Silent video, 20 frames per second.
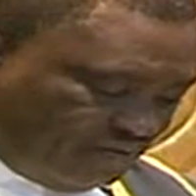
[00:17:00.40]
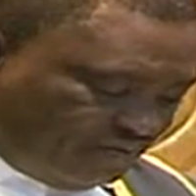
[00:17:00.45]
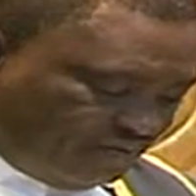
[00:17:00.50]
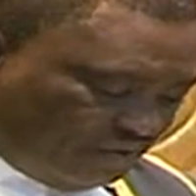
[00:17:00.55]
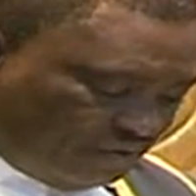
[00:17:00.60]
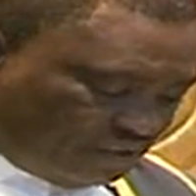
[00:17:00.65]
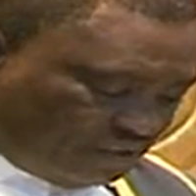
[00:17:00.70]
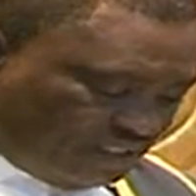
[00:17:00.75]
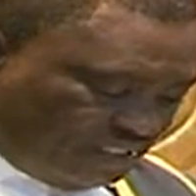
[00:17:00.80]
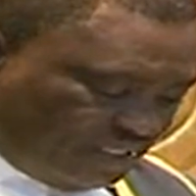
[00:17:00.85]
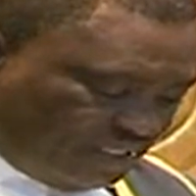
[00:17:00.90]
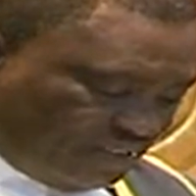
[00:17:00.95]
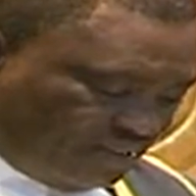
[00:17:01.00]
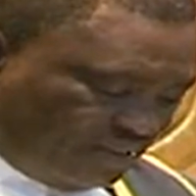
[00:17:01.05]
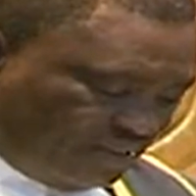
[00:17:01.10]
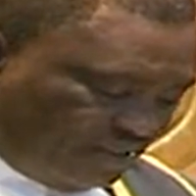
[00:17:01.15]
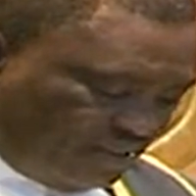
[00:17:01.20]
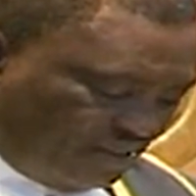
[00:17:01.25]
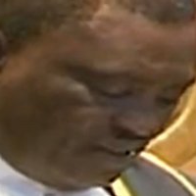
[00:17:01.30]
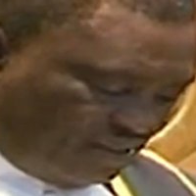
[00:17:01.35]
14,
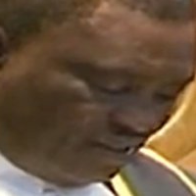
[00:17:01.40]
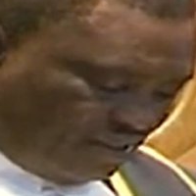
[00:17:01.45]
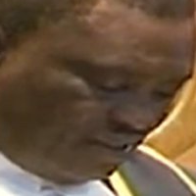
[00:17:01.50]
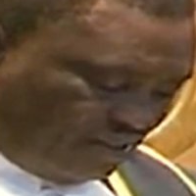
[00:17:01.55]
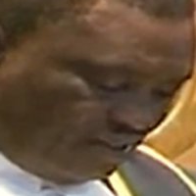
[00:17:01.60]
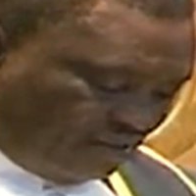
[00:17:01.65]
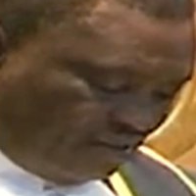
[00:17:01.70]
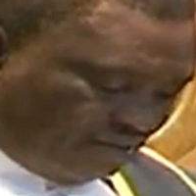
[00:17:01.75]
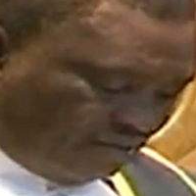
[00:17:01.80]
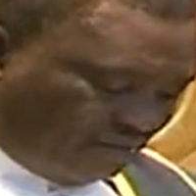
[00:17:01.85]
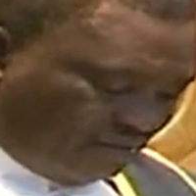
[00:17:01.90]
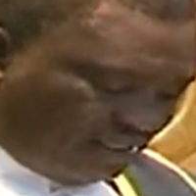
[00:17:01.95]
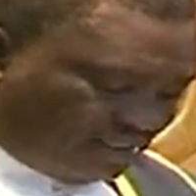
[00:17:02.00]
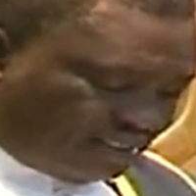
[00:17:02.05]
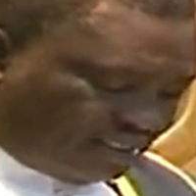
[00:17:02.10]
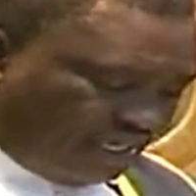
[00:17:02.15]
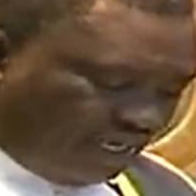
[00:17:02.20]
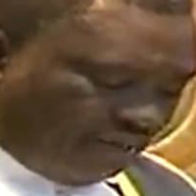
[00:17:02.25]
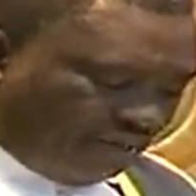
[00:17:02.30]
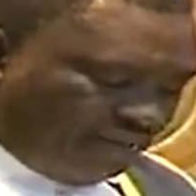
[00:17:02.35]

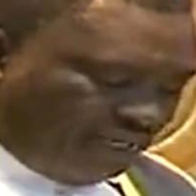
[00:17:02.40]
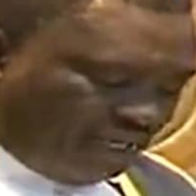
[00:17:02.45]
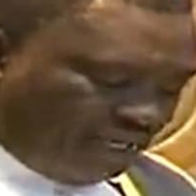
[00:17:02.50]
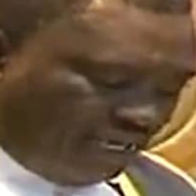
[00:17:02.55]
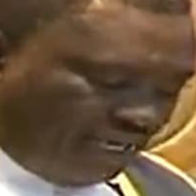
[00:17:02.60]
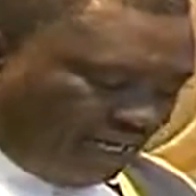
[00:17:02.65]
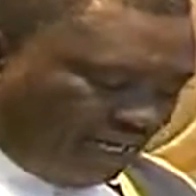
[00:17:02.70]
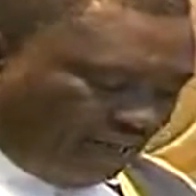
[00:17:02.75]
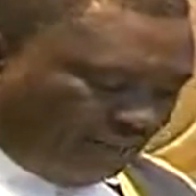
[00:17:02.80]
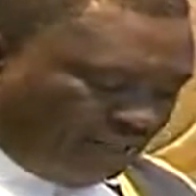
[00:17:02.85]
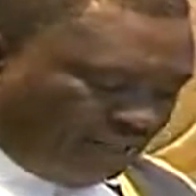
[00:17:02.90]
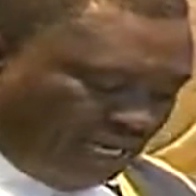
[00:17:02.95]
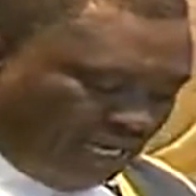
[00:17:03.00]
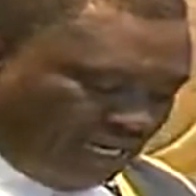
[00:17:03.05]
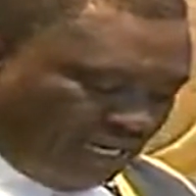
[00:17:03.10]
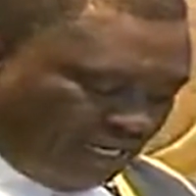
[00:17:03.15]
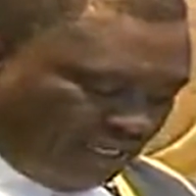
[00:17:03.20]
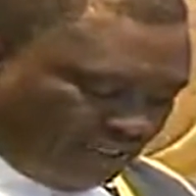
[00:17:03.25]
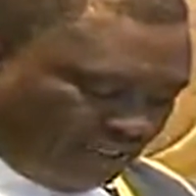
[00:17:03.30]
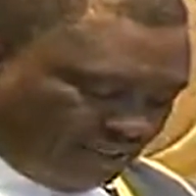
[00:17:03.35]
Ms. Amina
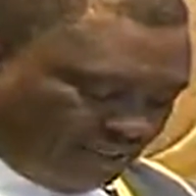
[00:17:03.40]
Abdallah,